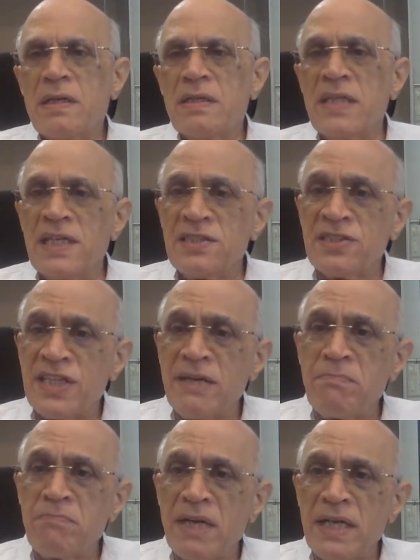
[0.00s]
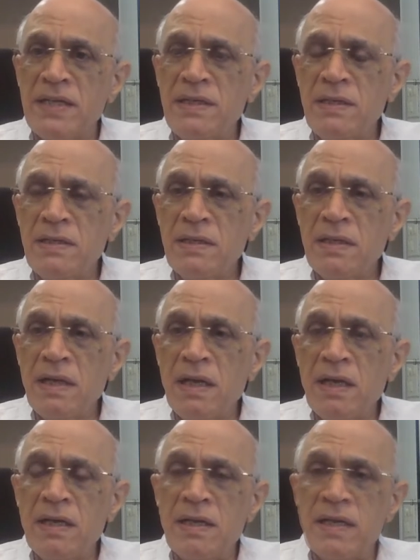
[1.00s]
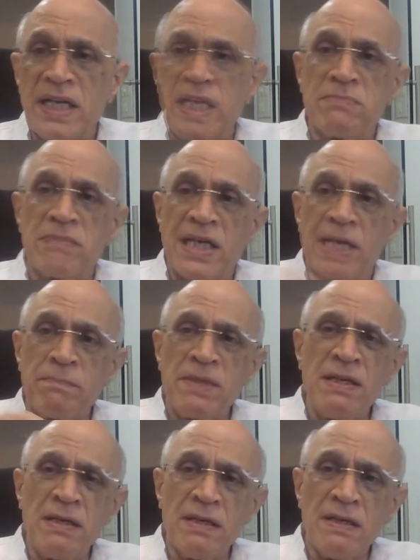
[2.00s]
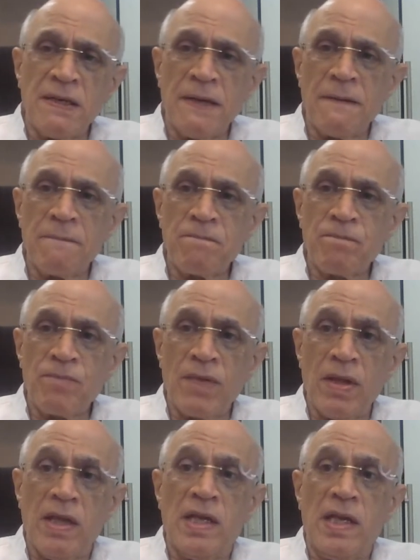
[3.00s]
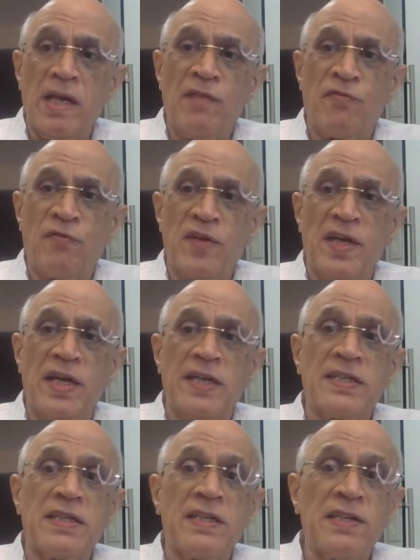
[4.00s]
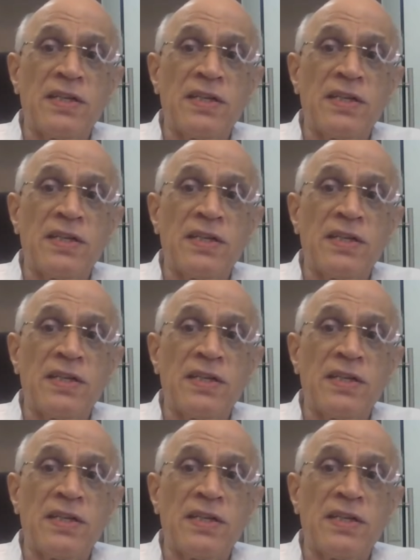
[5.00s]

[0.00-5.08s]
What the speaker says: That same mind can be happy if it